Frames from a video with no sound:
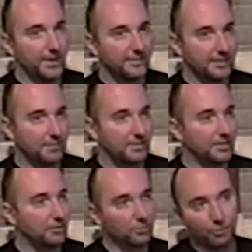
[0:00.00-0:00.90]
by the time they
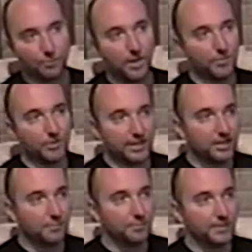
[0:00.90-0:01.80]
did, which was probably only
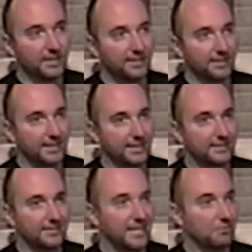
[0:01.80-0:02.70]
a couple minutes, like
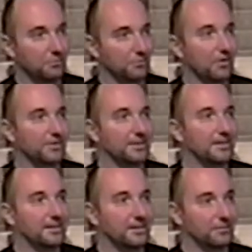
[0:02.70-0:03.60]
the damage was already
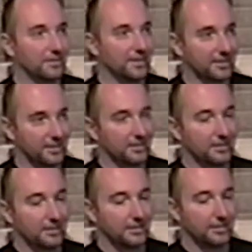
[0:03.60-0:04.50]
done. I was like,
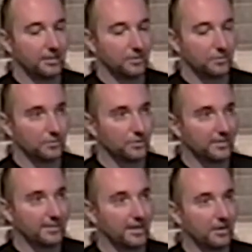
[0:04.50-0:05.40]
you know,
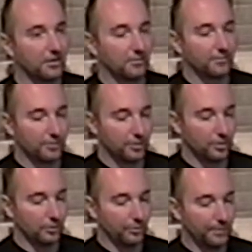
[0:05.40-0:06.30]
really scared of
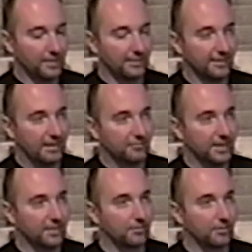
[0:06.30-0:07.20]
closed spaces
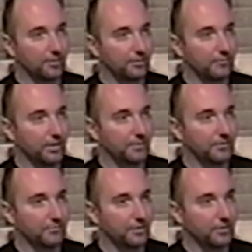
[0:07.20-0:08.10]
after that. So I started
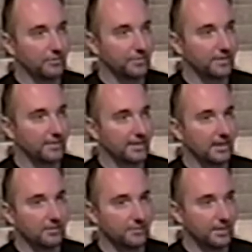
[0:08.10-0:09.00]
developing a fear of things
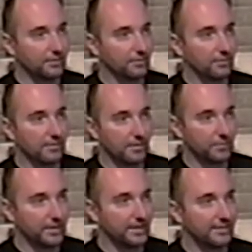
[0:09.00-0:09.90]
like elevators and
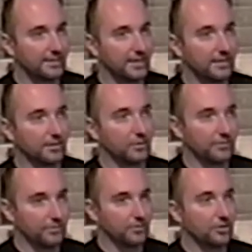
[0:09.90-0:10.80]
subways and anything
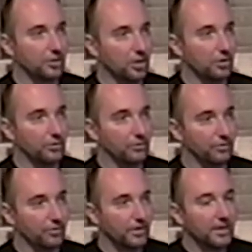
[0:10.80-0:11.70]
where I felt
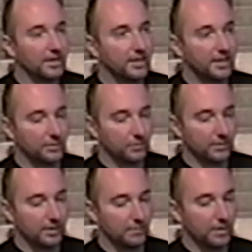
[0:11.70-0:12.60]
enclosed or okay.
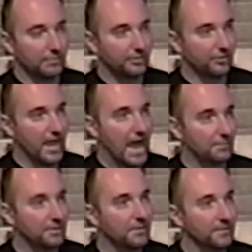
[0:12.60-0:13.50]
anywhere that I might be
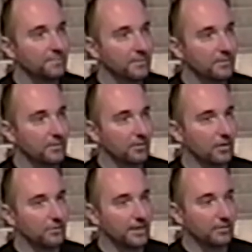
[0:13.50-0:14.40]
trapped. Okay.
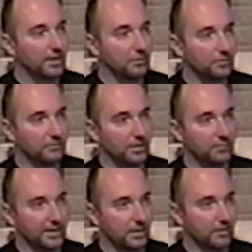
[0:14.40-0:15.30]
So that's kind of what
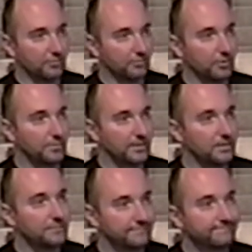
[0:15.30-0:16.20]
developed my claustrophobia.
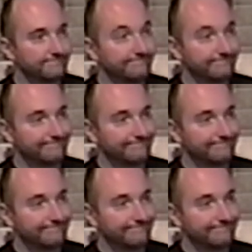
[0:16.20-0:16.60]
Okay.